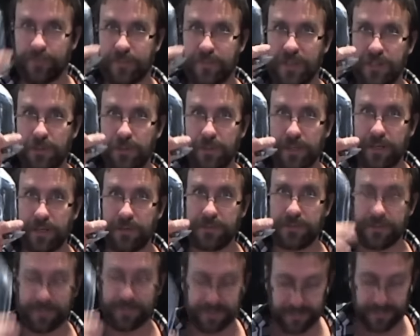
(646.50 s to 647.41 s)
Two of
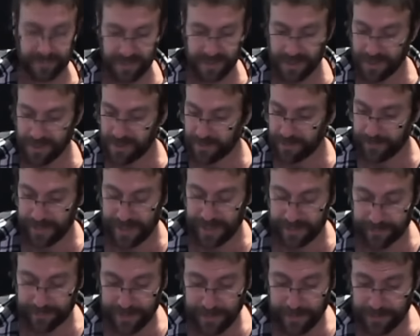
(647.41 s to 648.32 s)
those.
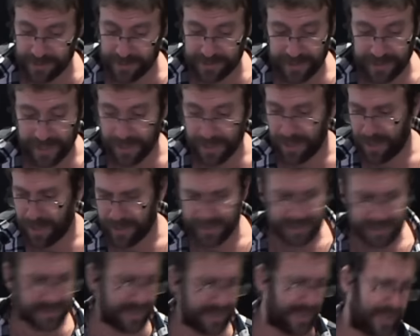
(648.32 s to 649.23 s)
Man, people are saying, oh,
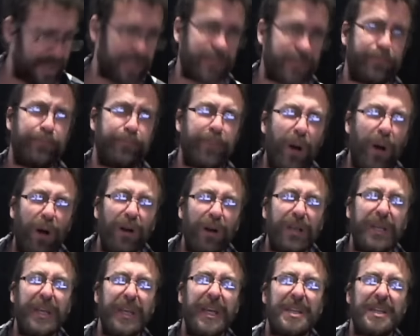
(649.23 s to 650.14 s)
this thing is
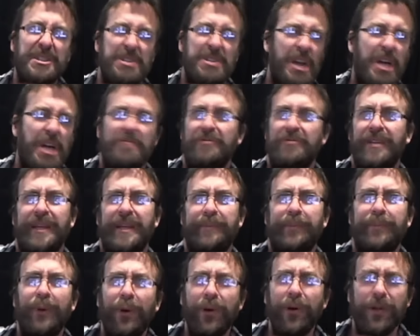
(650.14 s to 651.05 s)
bulky. It's not really
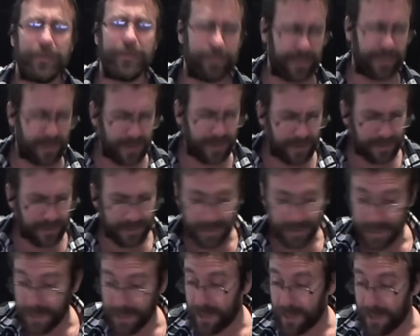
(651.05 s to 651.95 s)
portable.
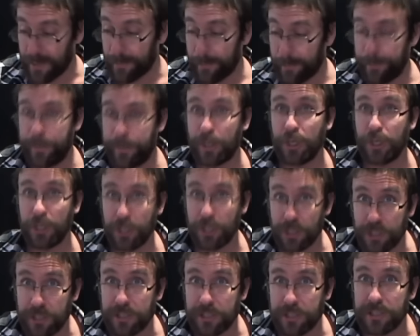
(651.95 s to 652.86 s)

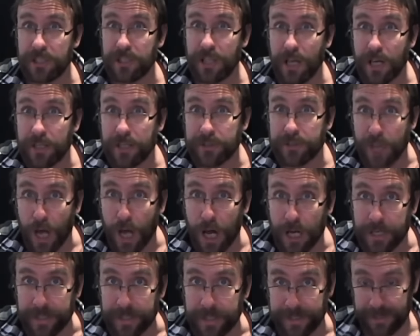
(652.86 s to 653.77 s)
Bull
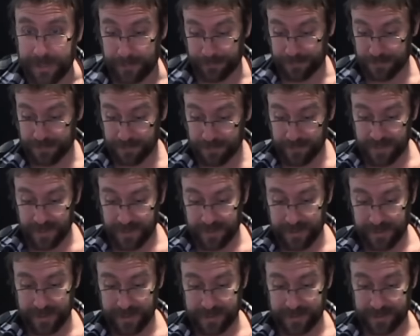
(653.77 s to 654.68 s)
donkey.
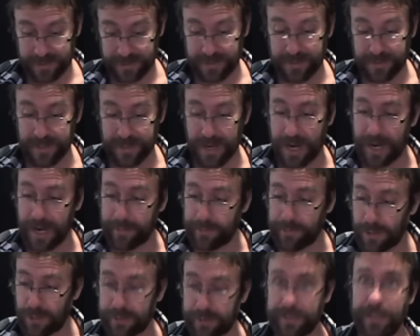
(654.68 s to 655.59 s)
This is not
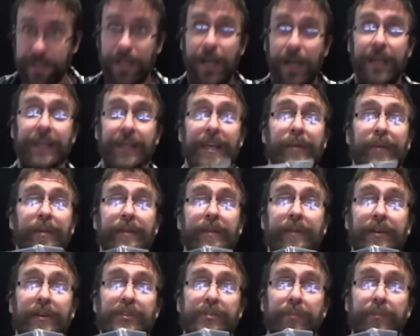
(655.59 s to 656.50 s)
bulky. I can't believe
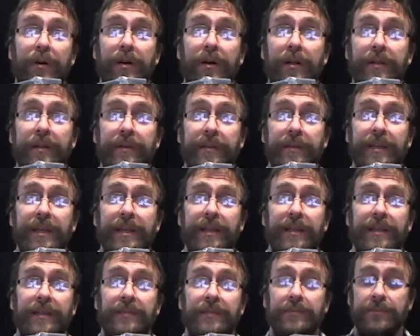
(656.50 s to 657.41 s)
how small. Look at
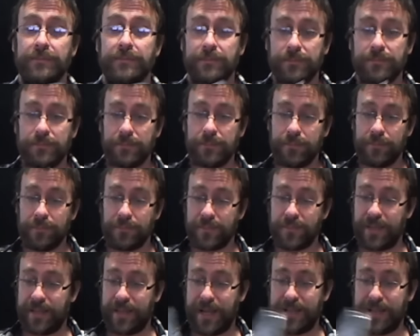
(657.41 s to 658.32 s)
it.
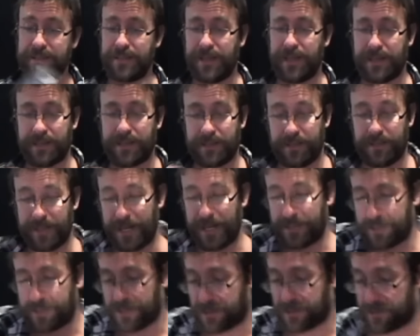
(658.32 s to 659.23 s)
That's it.
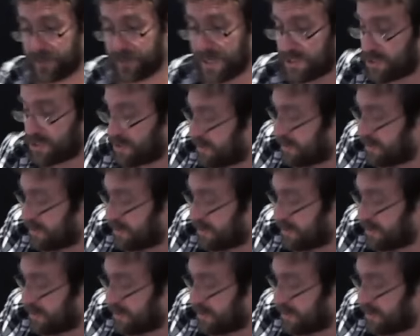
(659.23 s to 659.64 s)
That's the Switch.